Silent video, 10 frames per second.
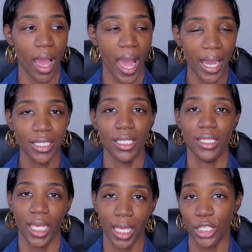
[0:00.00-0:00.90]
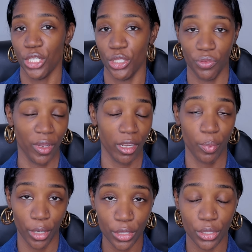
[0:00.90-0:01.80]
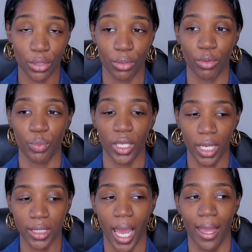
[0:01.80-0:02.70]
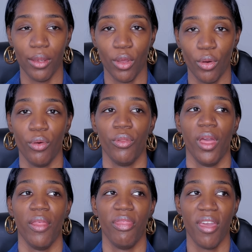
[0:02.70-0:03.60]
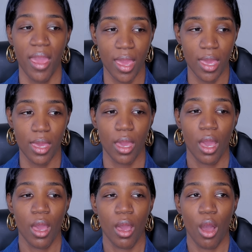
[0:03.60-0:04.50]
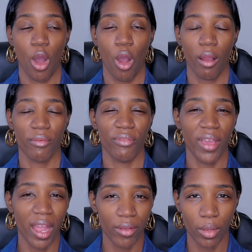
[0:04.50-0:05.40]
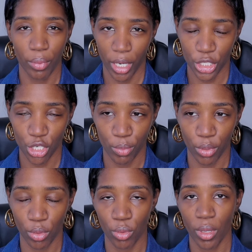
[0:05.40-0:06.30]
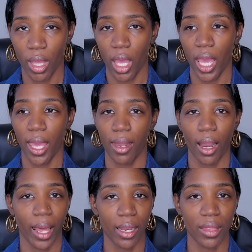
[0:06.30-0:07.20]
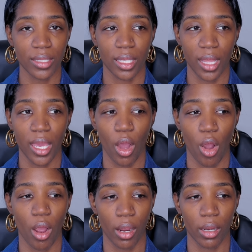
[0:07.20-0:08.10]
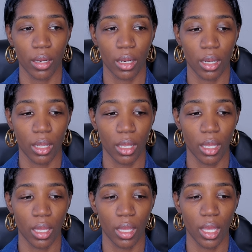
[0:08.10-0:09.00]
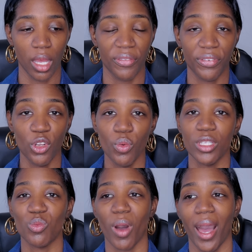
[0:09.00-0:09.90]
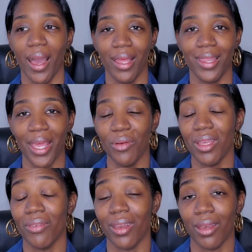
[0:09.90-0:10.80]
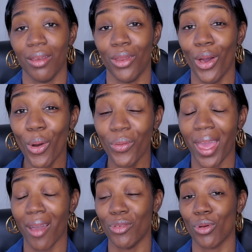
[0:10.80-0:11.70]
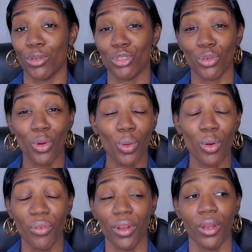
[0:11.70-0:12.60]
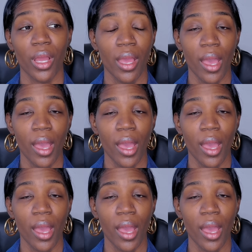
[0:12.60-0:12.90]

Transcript: I just take children very personal because I know that they are very impressionable, and a lot of things that they are influenced by, they don't even know, they have no control over.